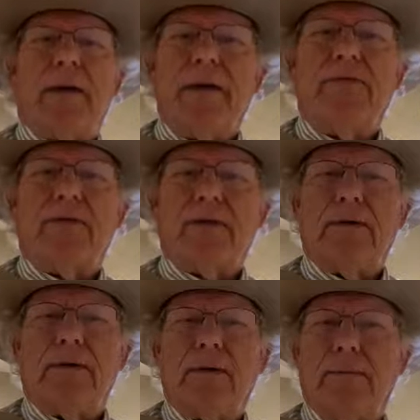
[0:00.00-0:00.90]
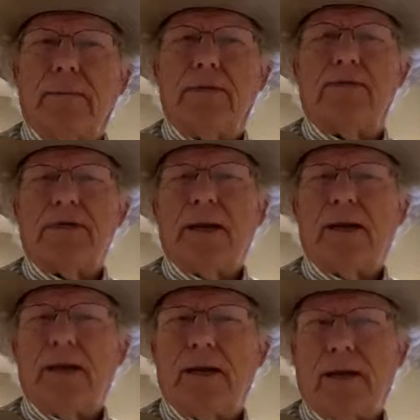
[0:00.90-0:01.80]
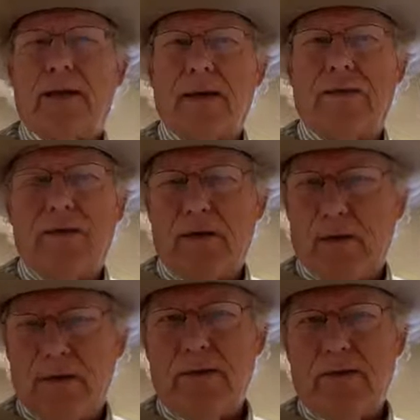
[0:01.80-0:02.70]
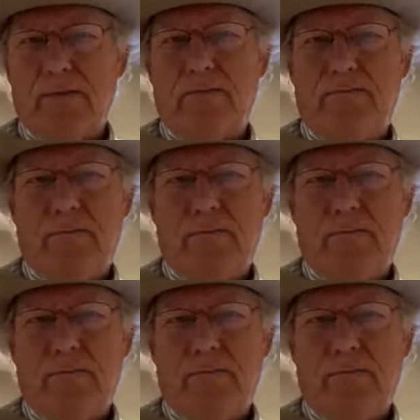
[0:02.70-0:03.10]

even the Most High God, be with you